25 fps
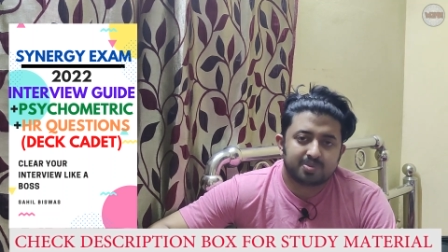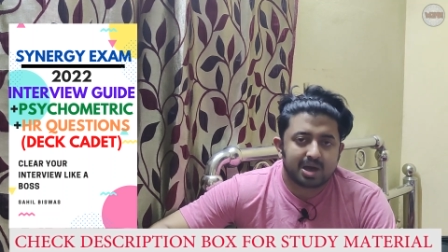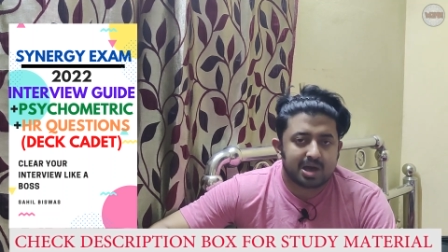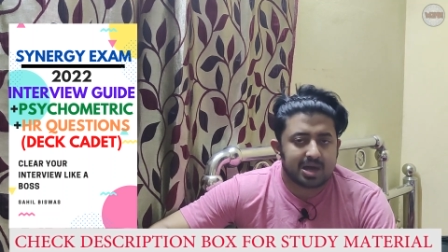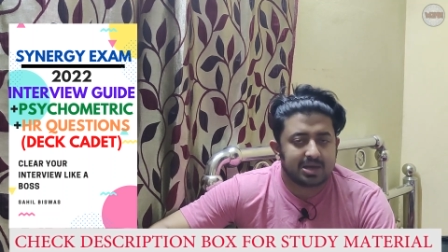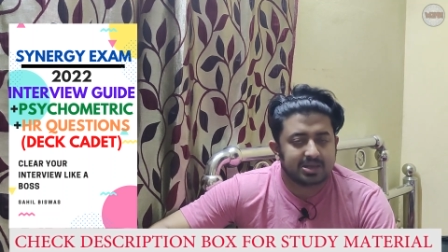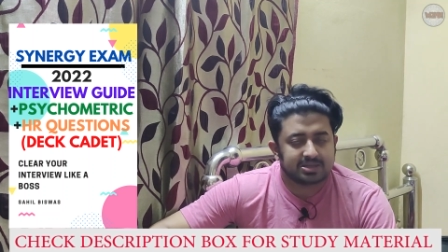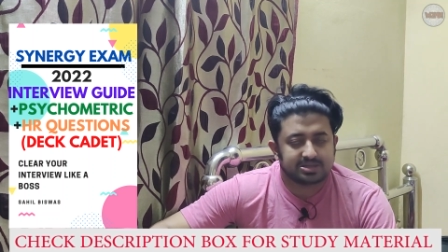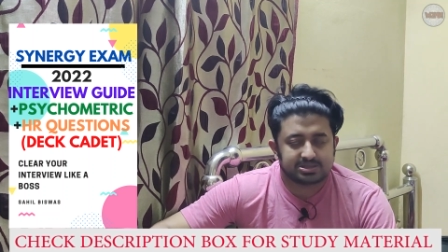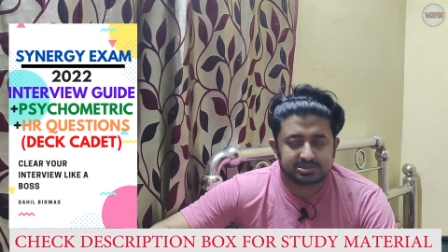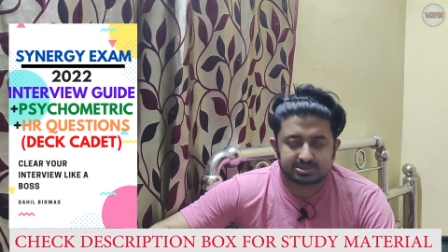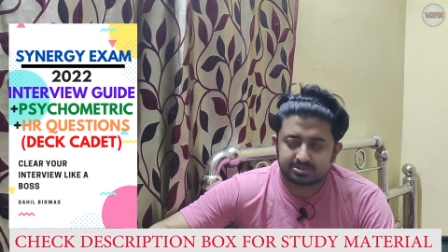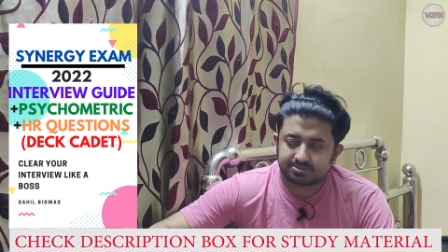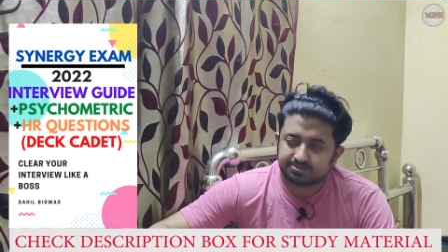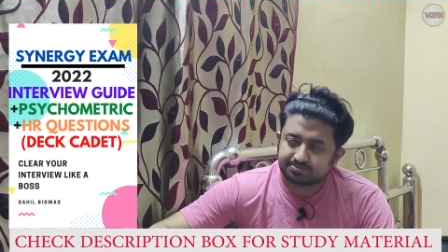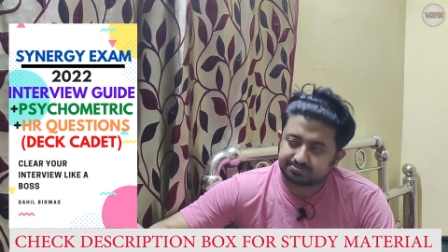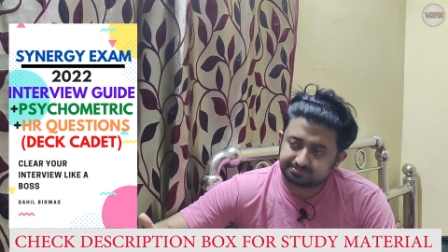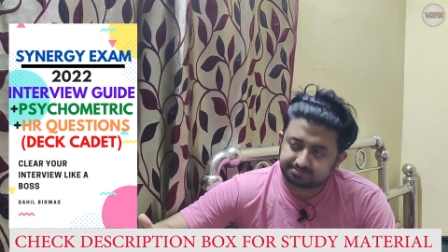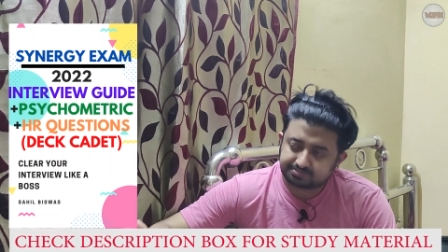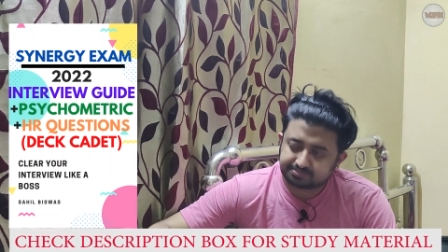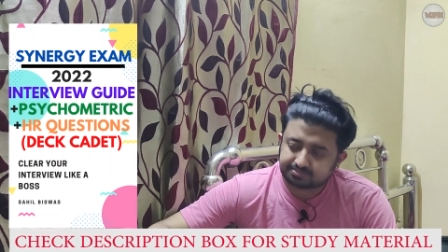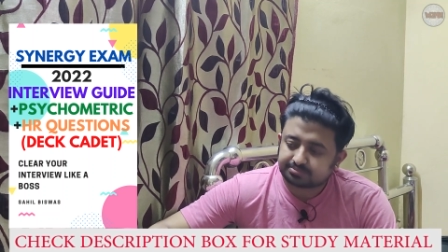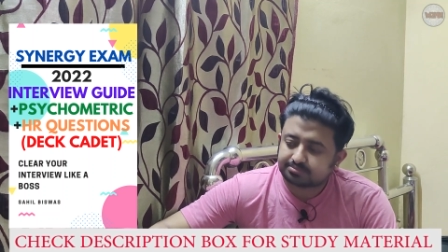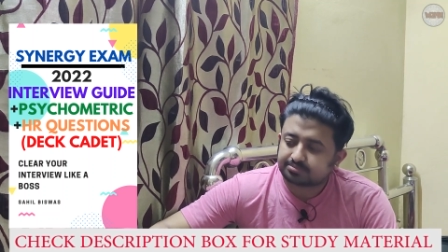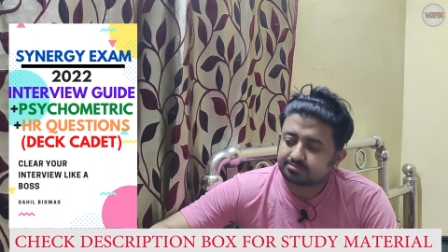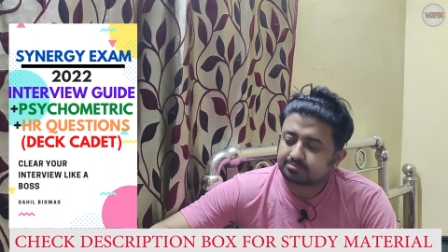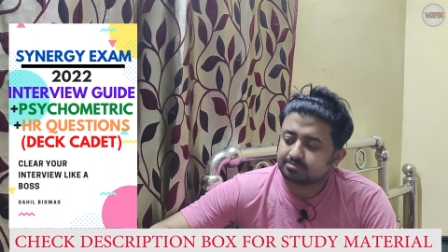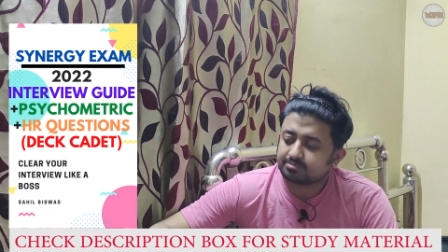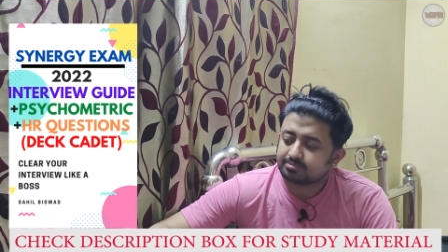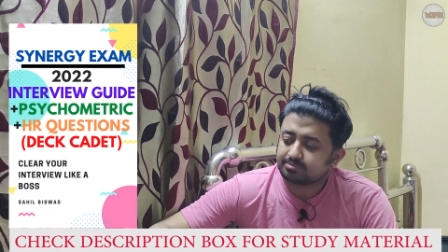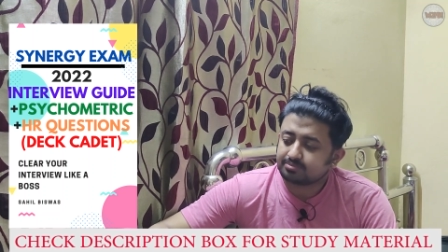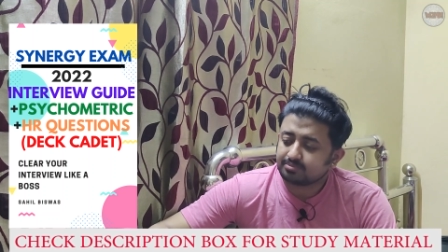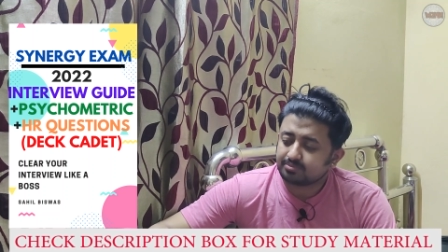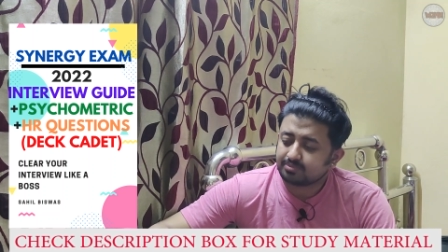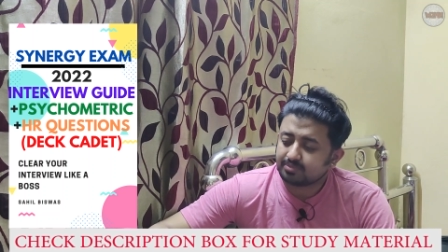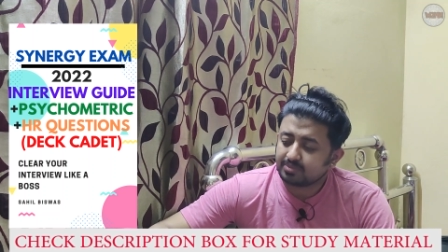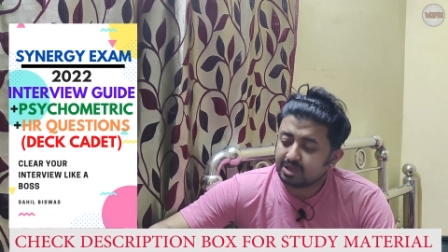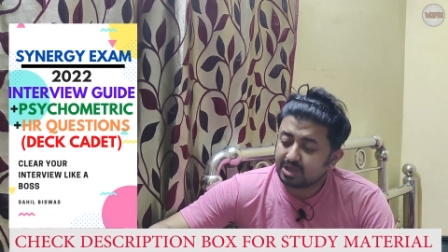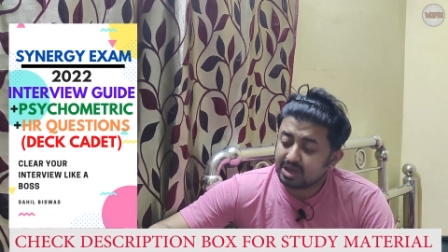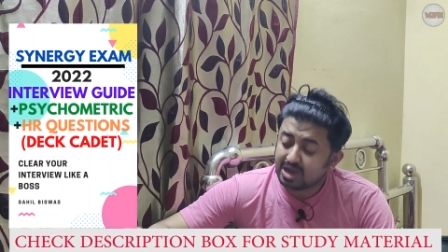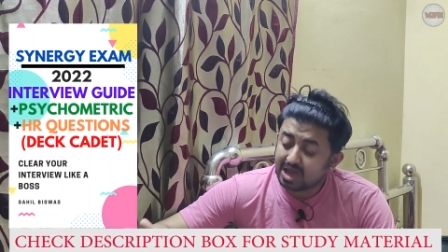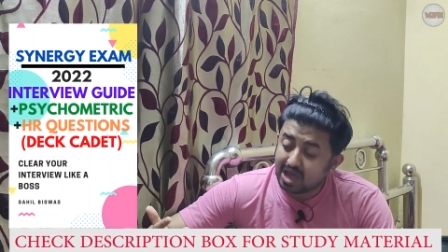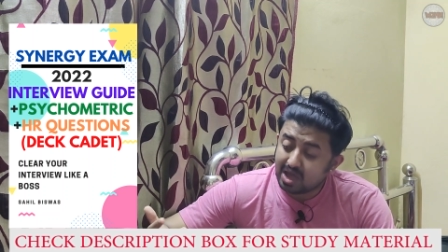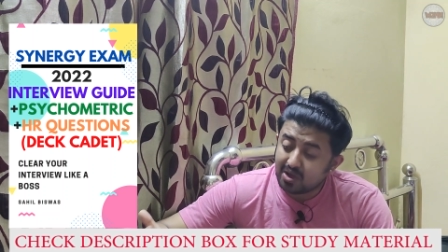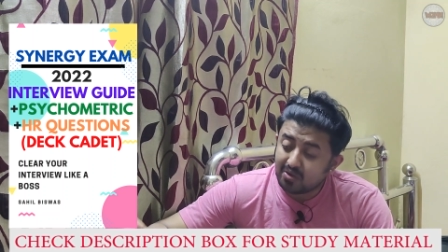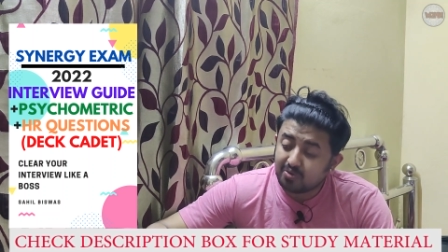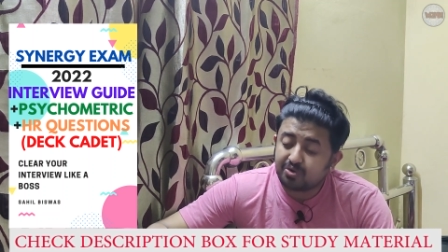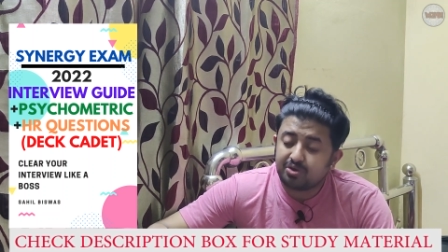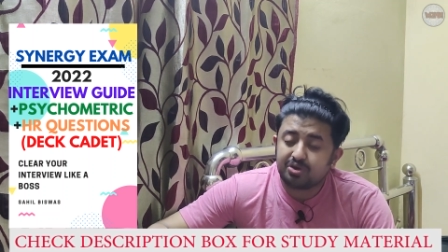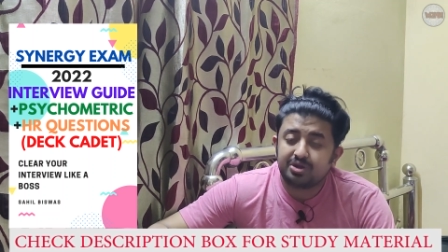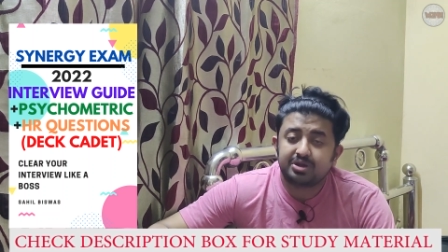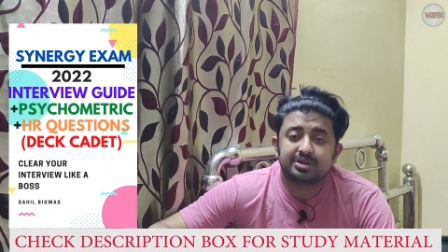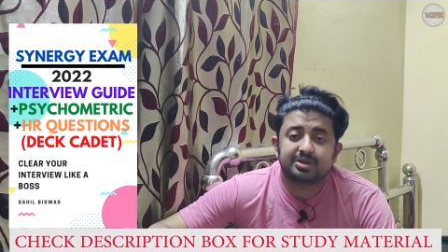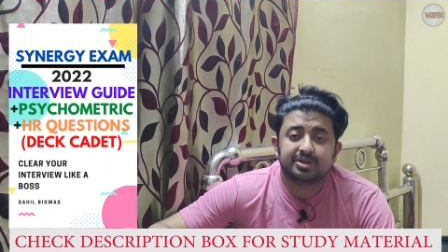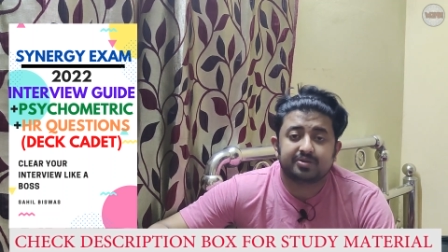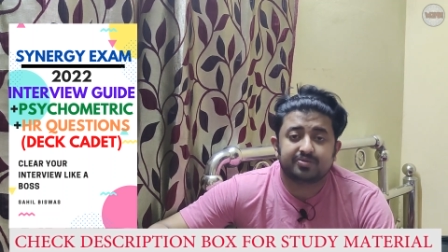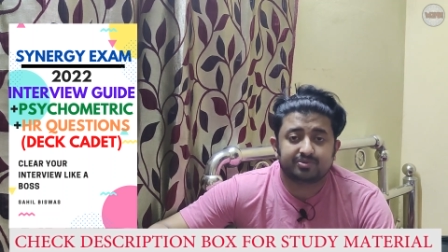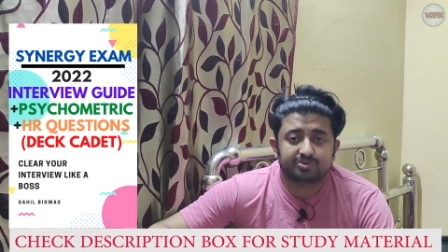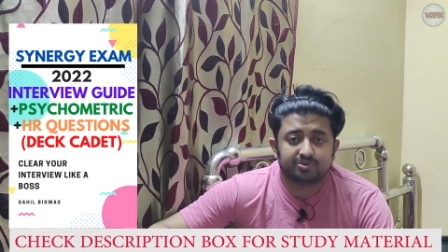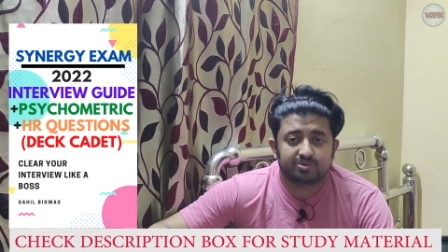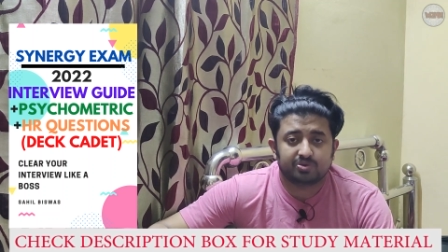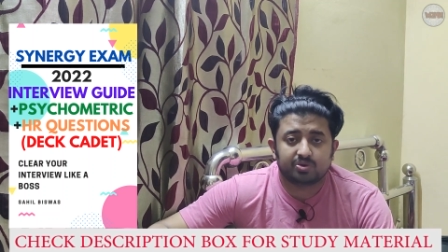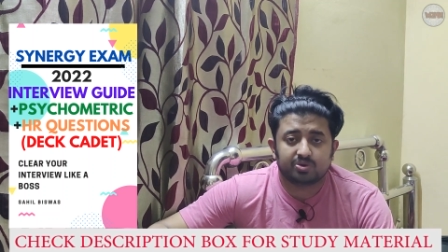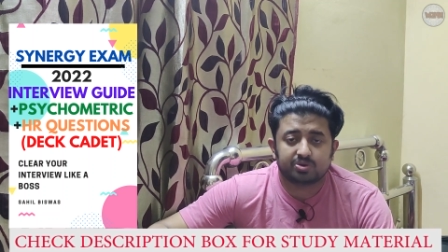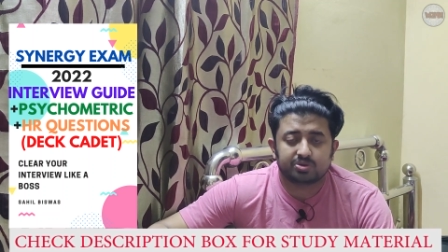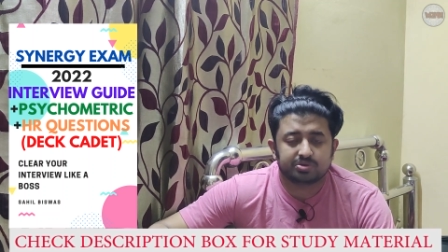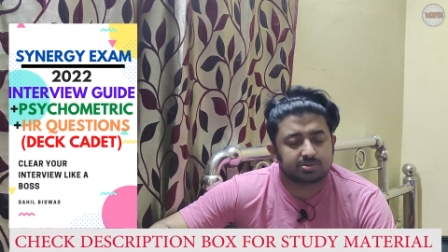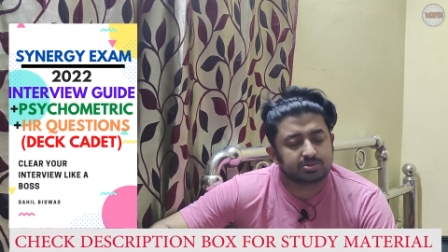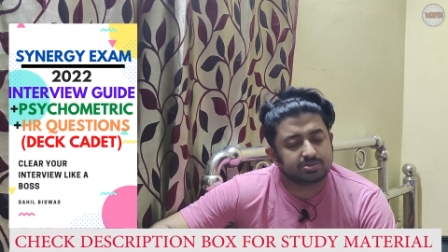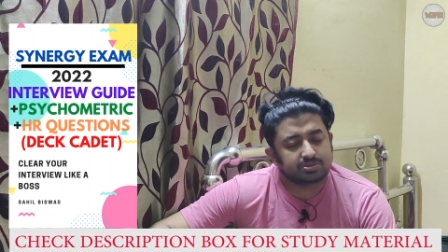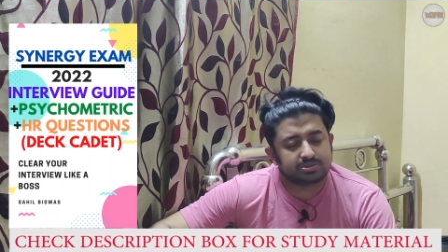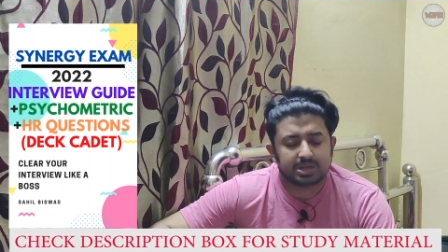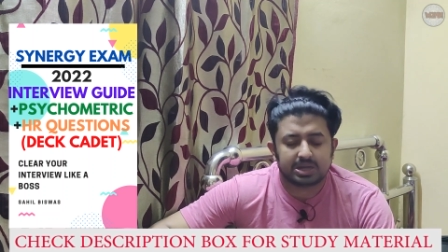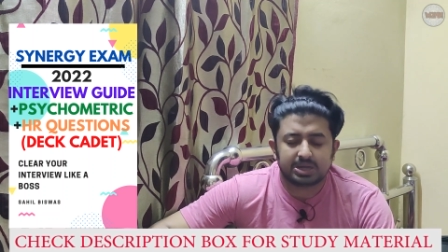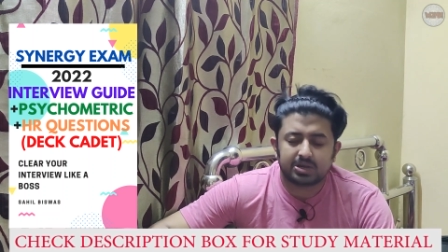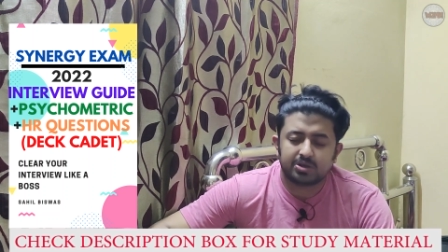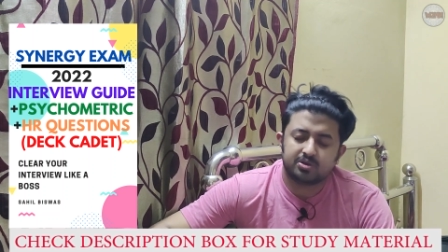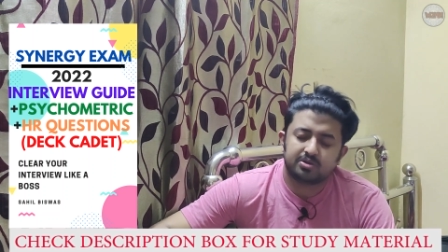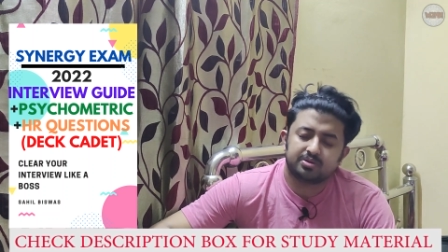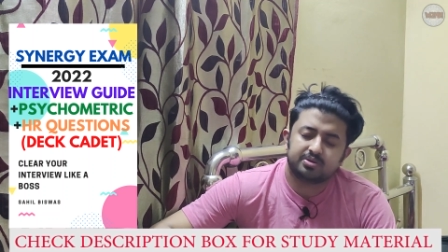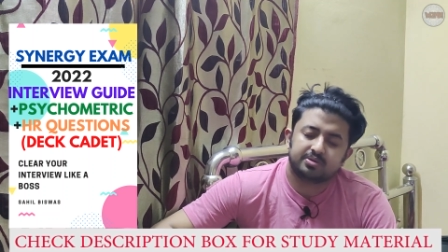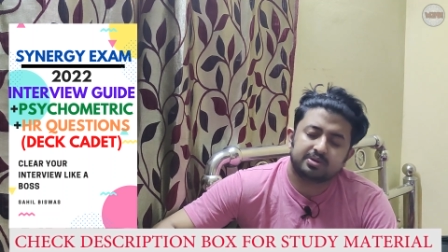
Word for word: marks, then how your interview goes, that